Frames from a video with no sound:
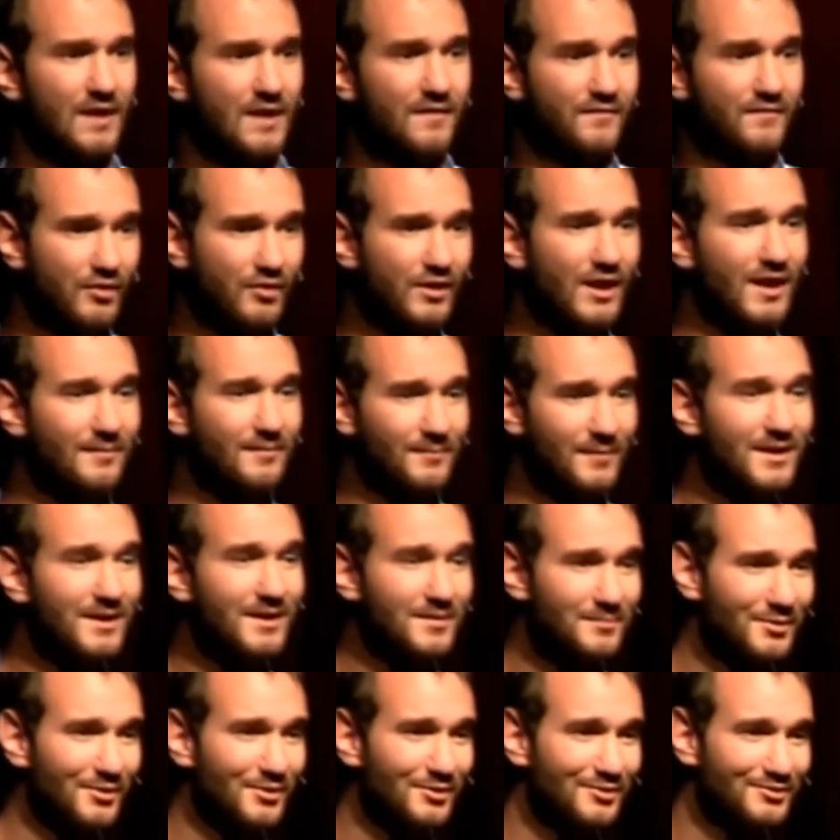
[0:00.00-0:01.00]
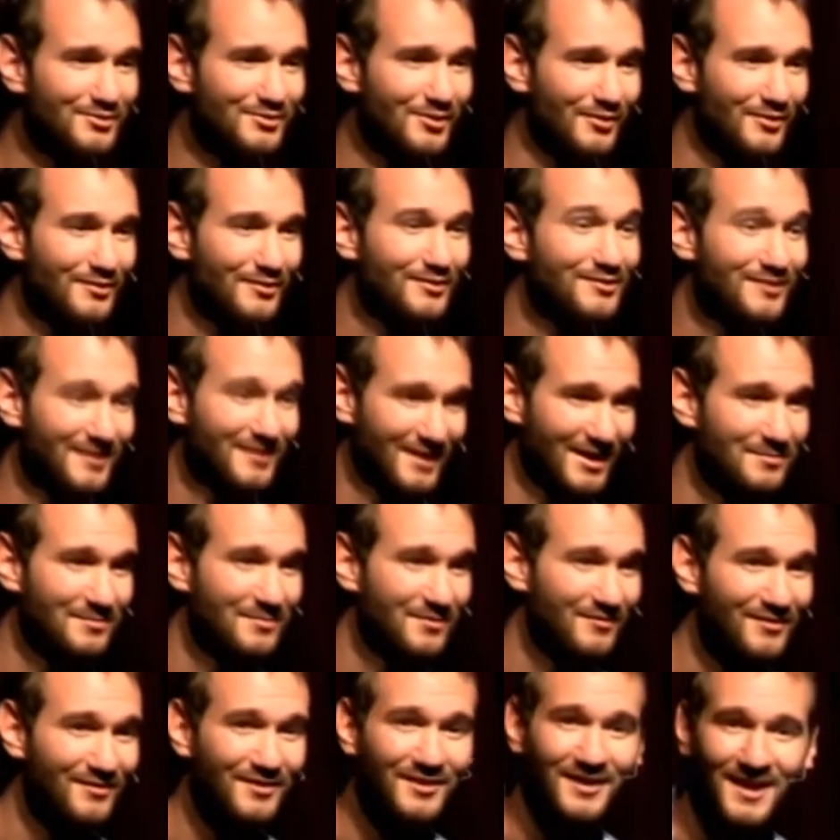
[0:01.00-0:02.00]
If you gave me $1 billion, I'd be
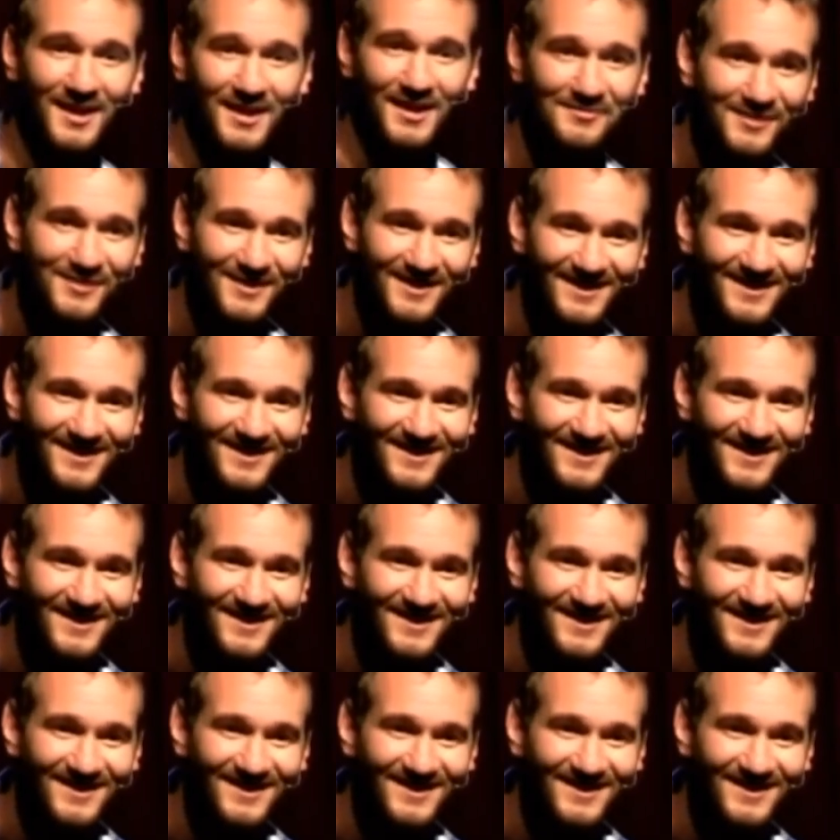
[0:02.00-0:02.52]
very happy.